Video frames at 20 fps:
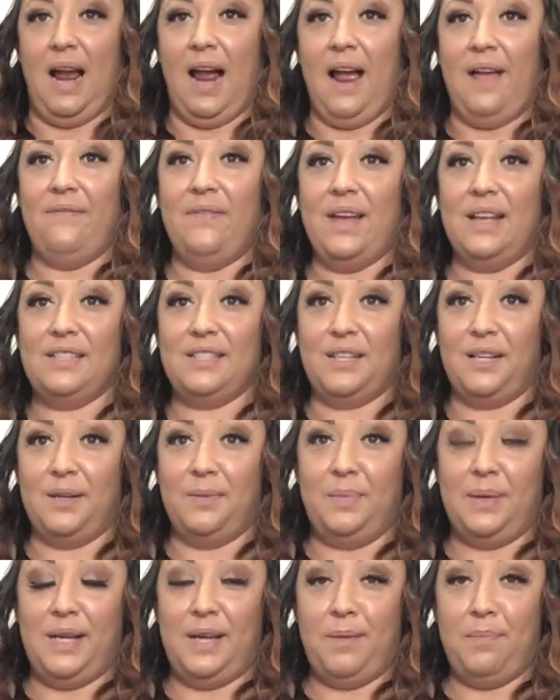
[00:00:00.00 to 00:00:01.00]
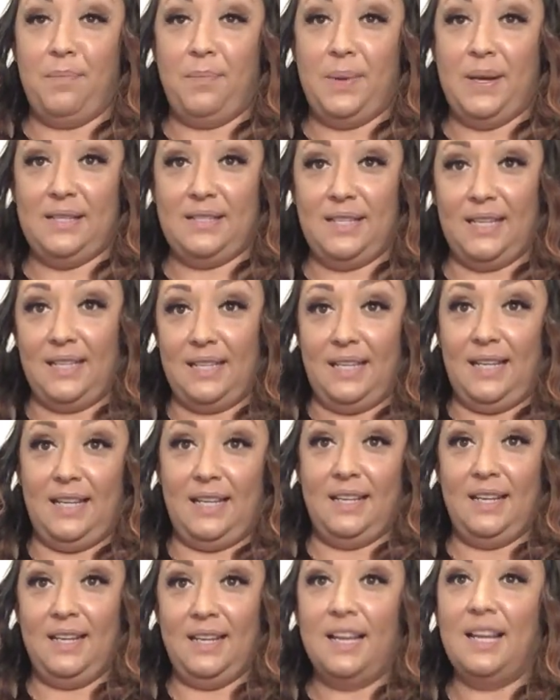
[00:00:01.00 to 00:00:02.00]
And that's going to be basically